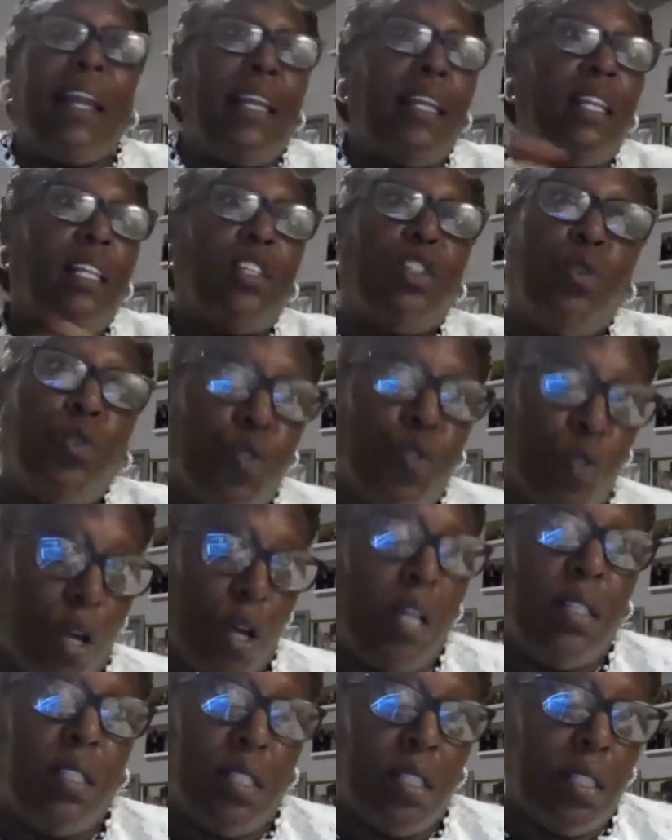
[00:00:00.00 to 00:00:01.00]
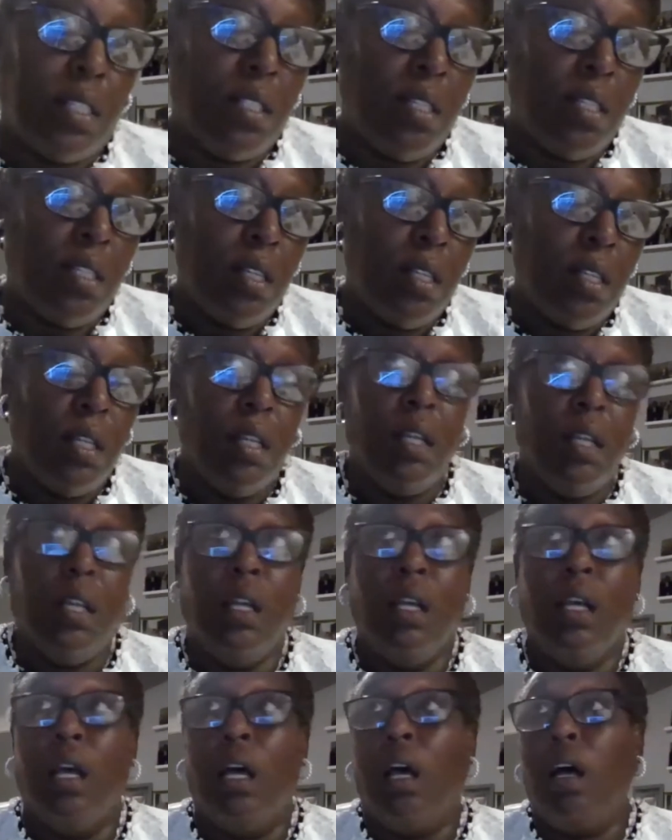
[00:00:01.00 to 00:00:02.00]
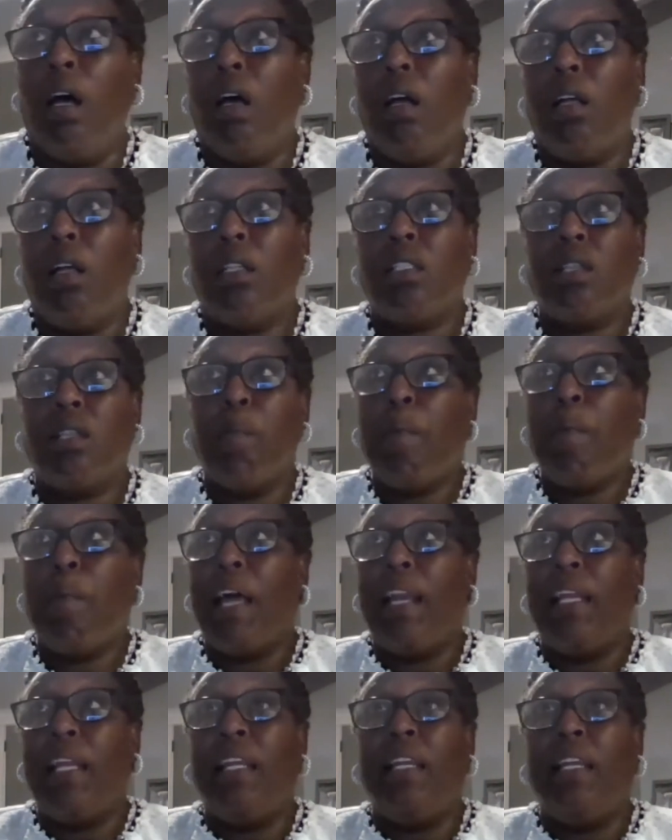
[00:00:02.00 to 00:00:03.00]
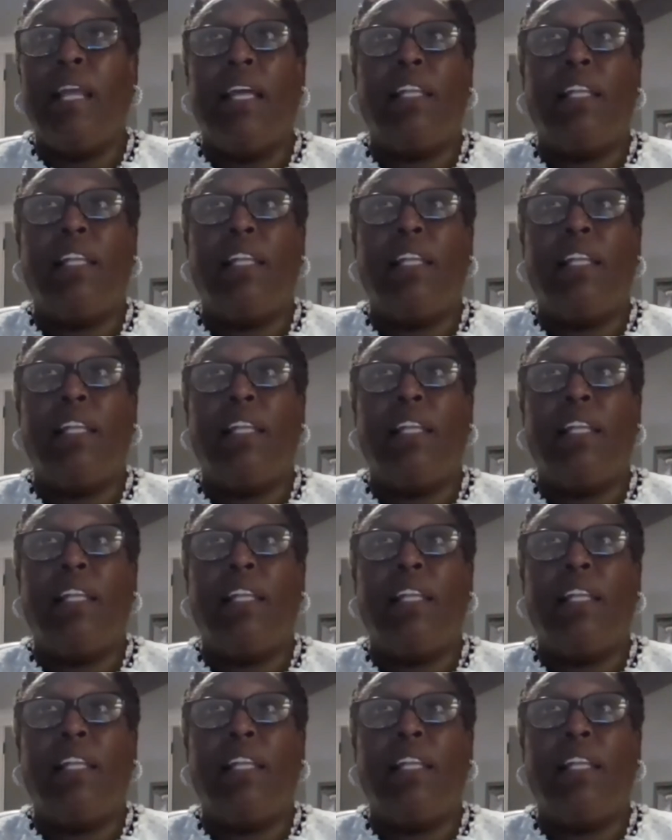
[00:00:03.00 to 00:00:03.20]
that you trust, somebody